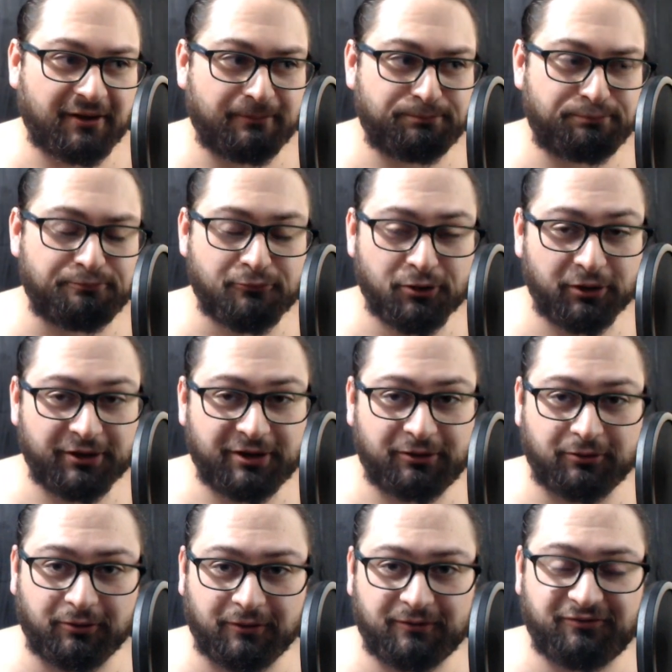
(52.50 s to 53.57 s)
really
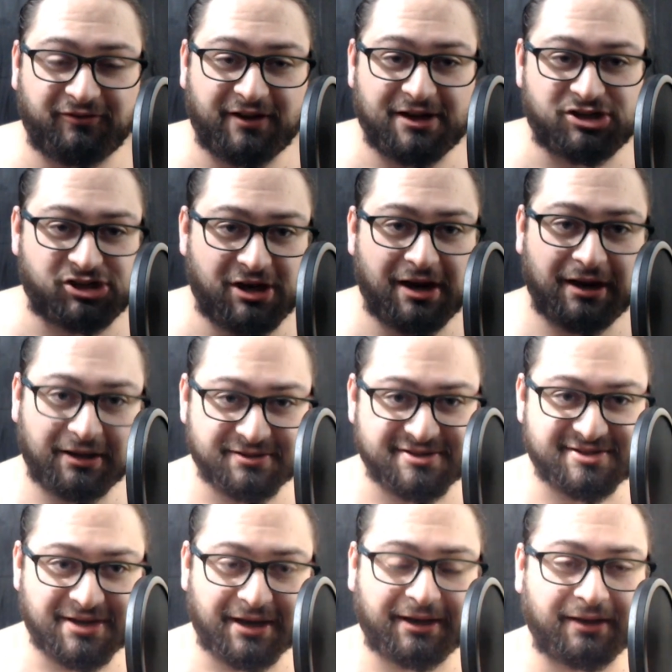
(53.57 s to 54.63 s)
cool flesh-eating
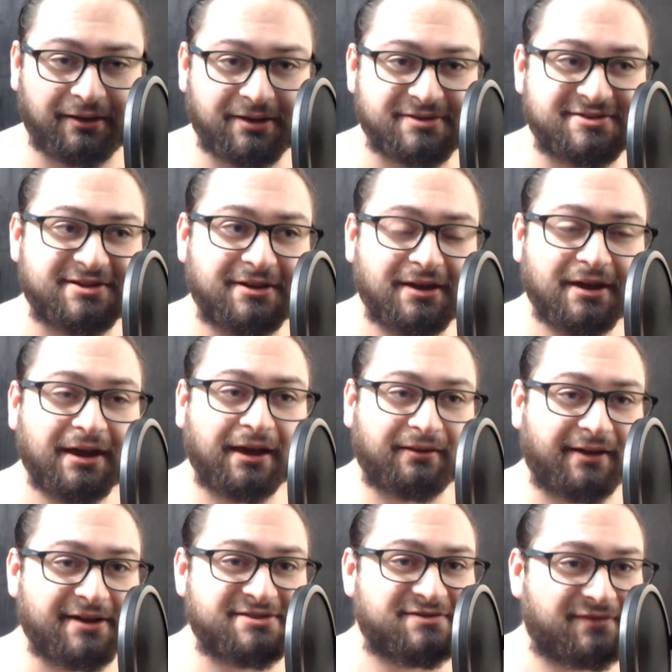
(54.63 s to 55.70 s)
succulents and
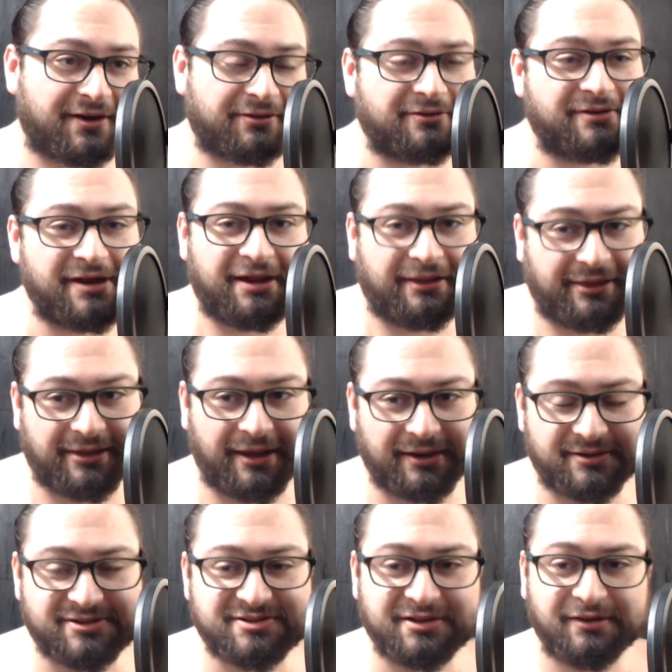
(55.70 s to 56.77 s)
lots of other neat
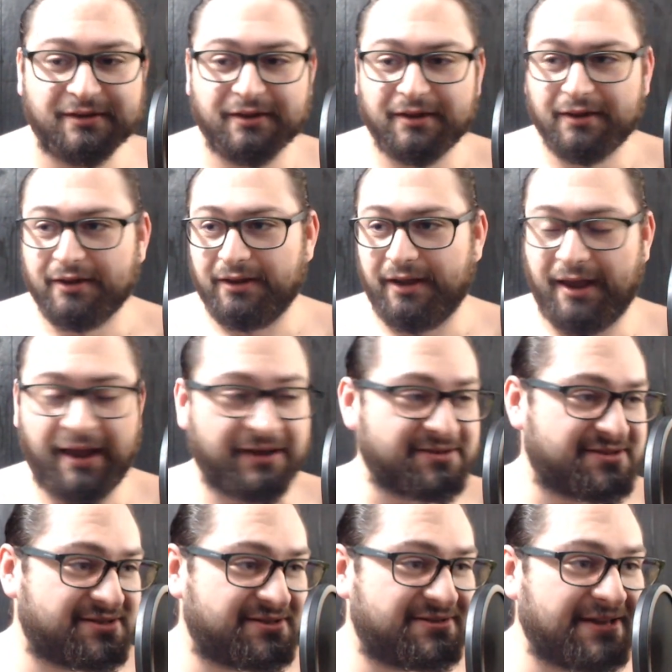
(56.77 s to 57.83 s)
things, and
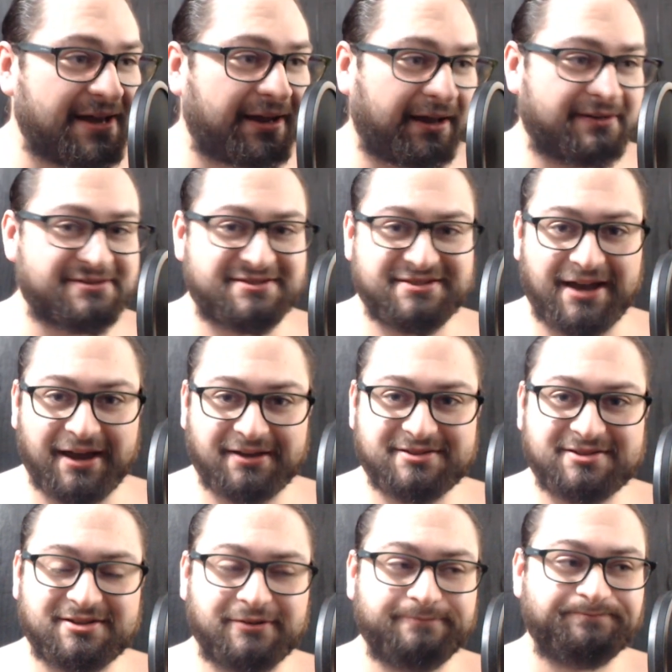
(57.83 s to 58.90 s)
stick insects.